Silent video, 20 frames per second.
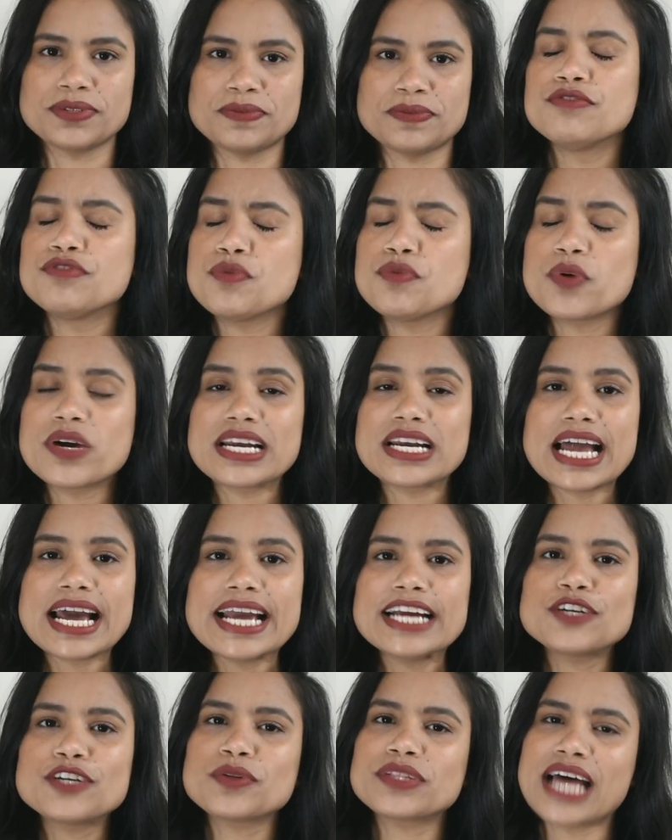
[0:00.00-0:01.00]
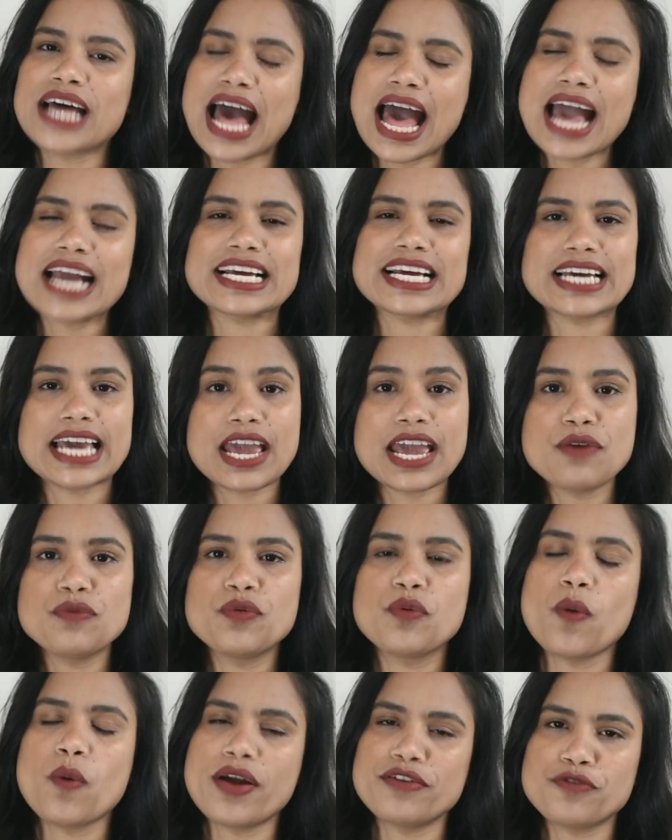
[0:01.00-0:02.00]
We would like to thank
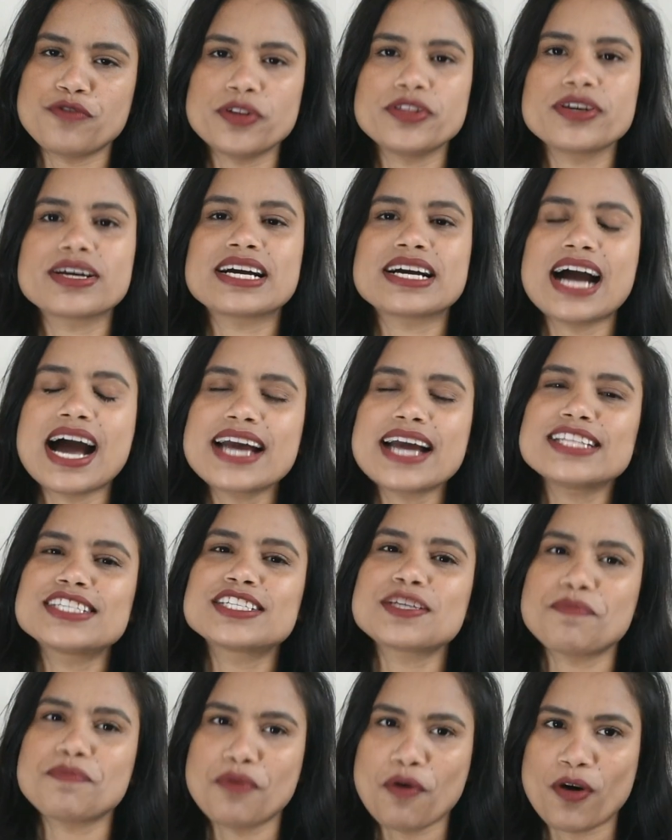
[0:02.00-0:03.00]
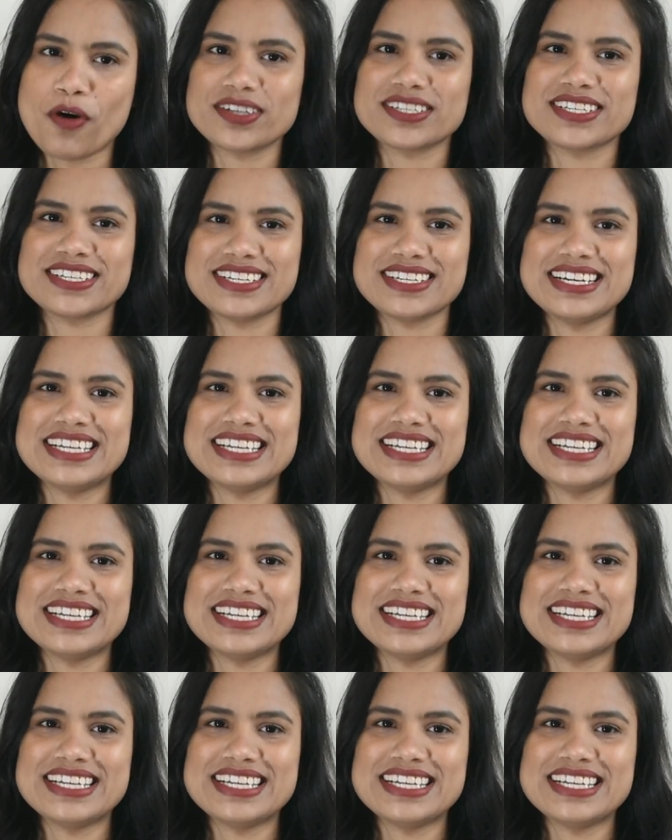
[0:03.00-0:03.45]
everyone for their kind support.